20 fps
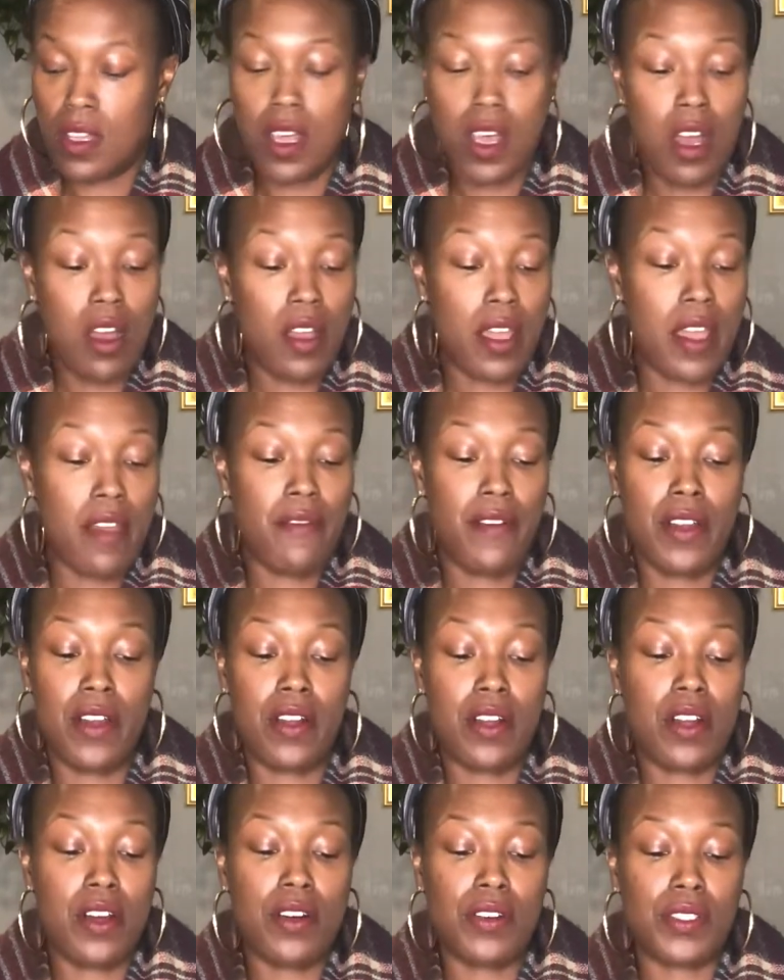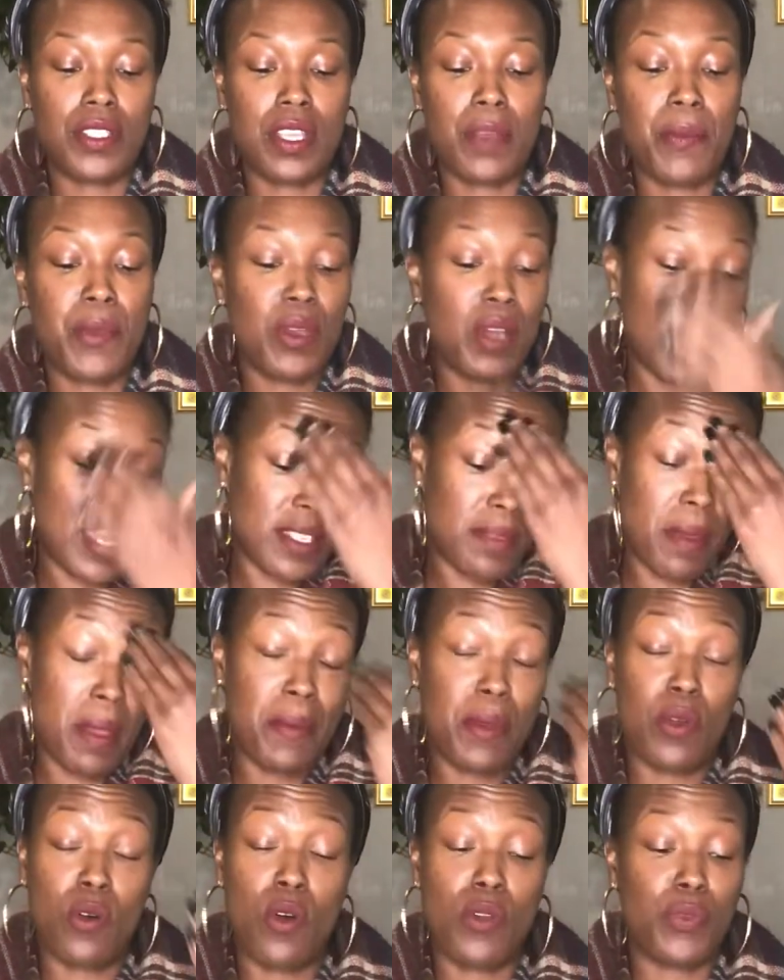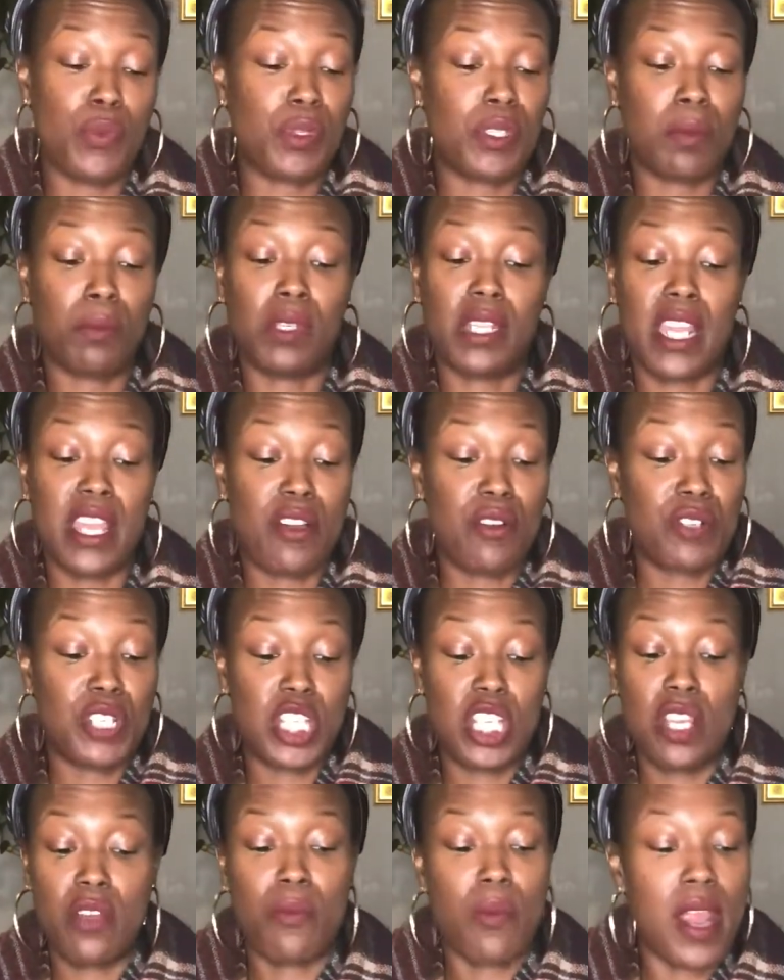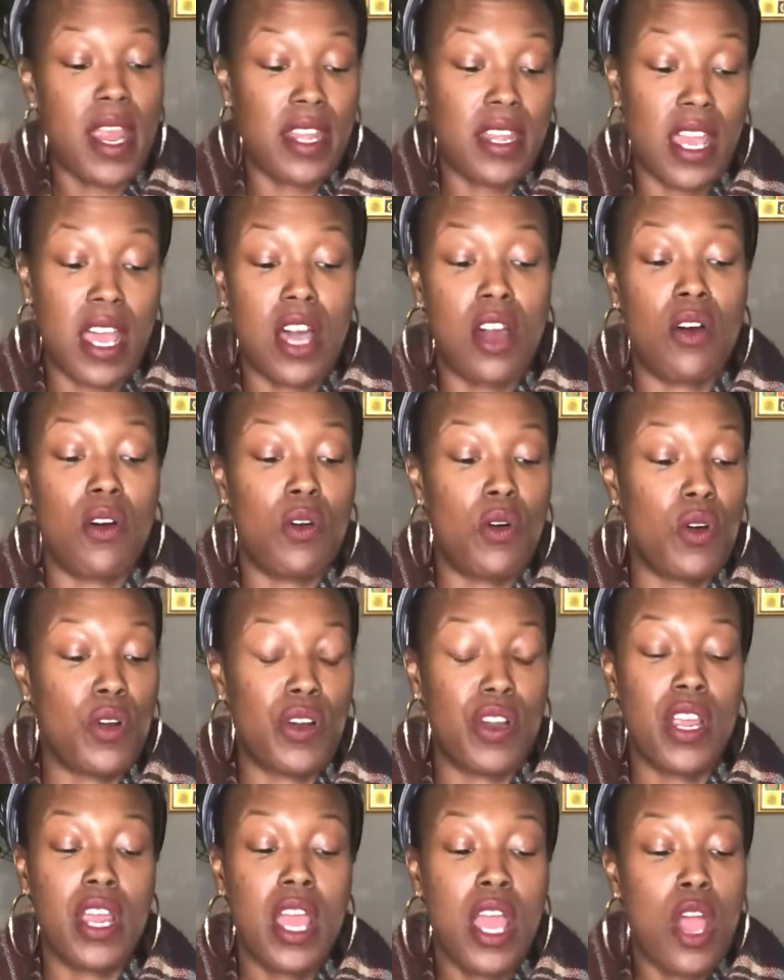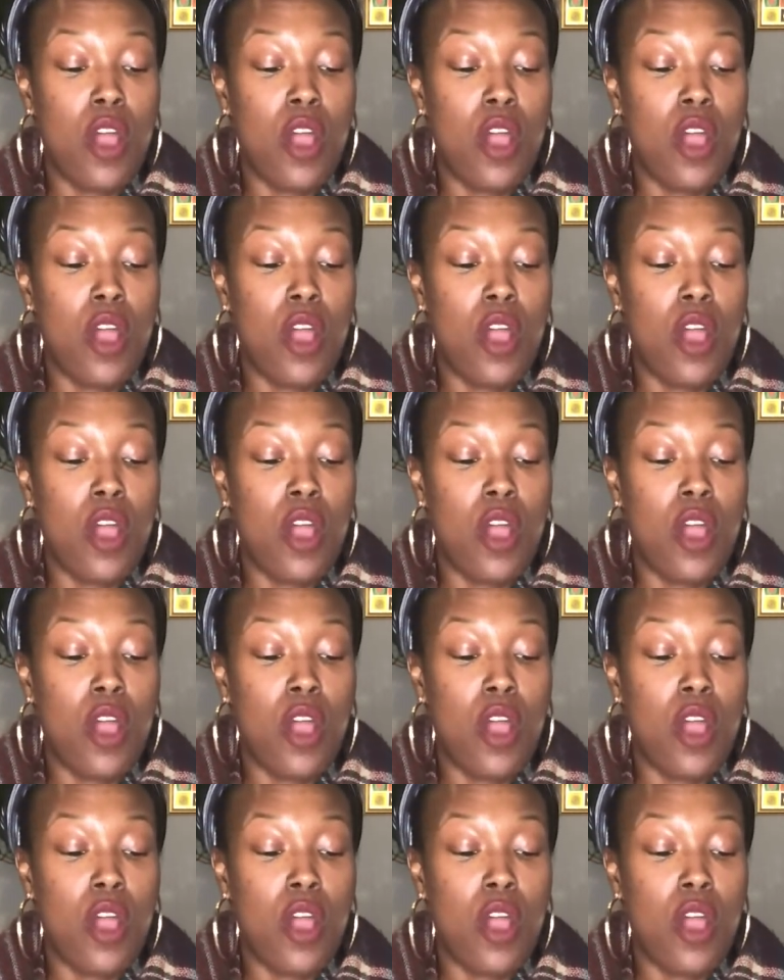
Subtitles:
Okay, Virgo, some of you guys may be going through some legal shit right now or